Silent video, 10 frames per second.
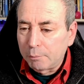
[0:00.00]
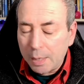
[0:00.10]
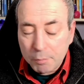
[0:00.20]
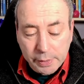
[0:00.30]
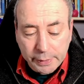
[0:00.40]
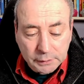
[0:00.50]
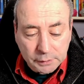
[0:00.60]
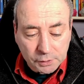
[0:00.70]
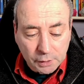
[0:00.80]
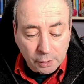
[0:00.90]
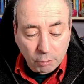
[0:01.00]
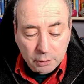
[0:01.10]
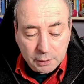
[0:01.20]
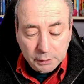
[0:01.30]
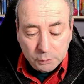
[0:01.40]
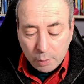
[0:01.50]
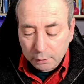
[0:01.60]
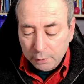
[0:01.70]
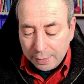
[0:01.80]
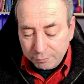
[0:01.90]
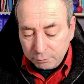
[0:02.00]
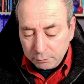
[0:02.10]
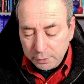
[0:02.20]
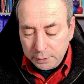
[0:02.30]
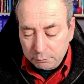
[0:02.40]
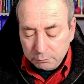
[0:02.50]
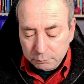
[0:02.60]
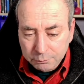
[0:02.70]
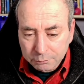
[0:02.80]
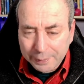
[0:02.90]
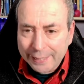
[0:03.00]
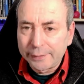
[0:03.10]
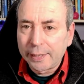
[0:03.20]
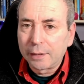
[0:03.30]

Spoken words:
Might bring in some psychology as well. Haven't really planned